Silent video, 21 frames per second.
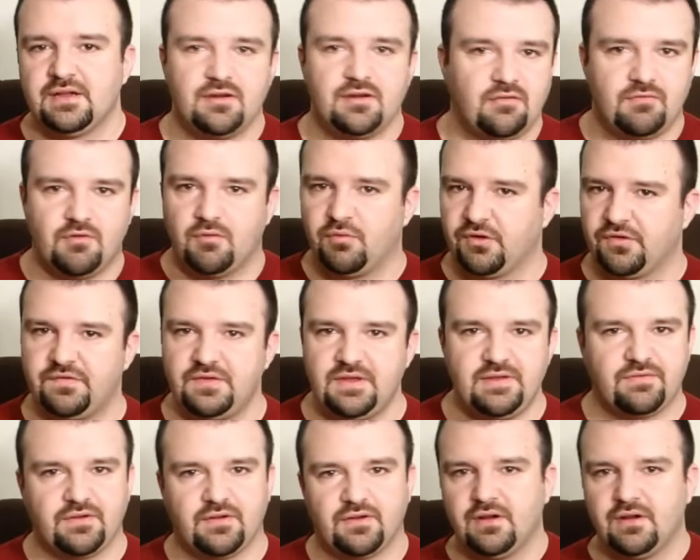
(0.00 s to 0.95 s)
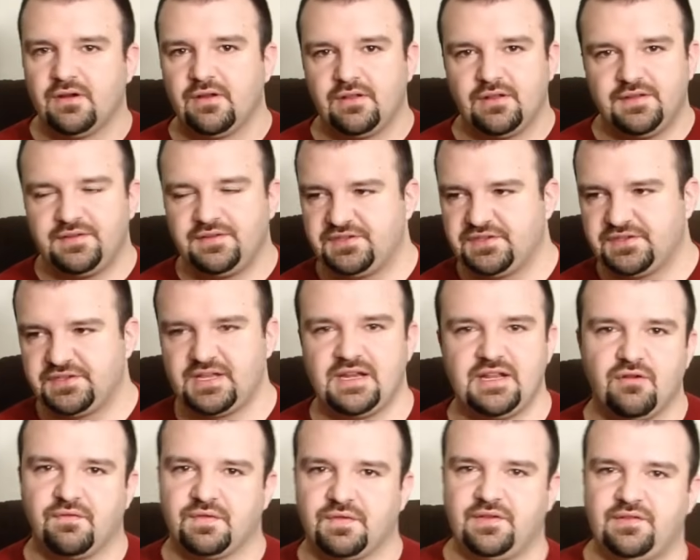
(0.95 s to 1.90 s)
you know, no more fever. This is just
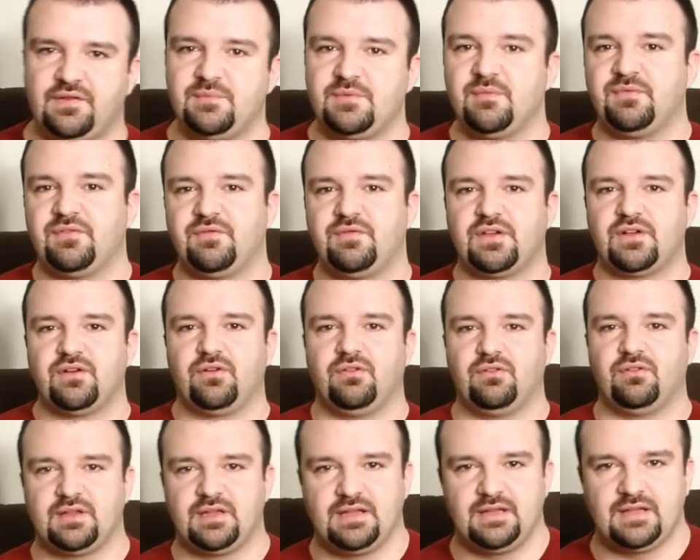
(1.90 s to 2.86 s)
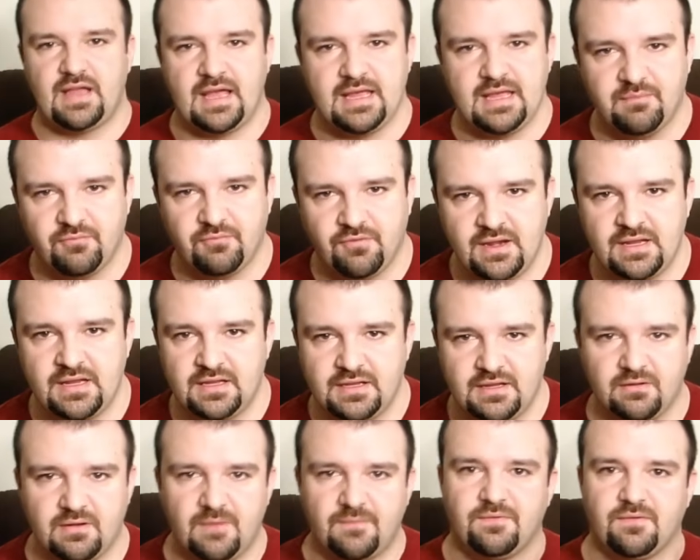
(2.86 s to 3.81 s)
getting over the symptoms of the cold, and I am ready and
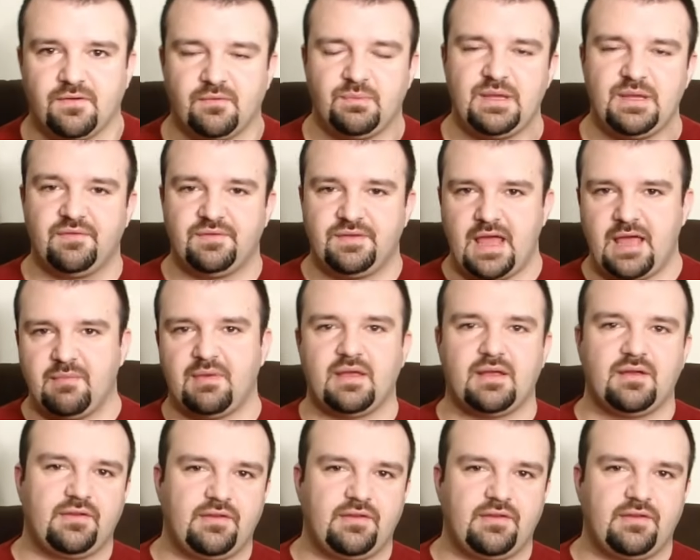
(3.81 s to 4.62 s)
geared up for a week of gaming,